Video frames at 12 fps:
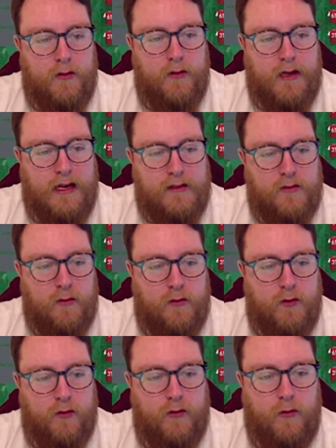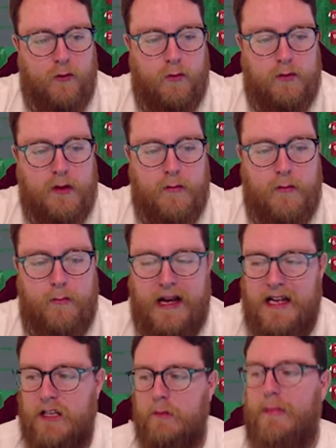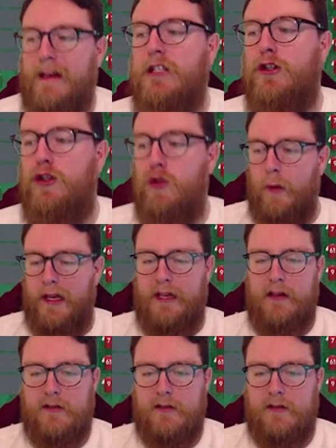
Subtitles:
That's not good at all. So, Batashuayi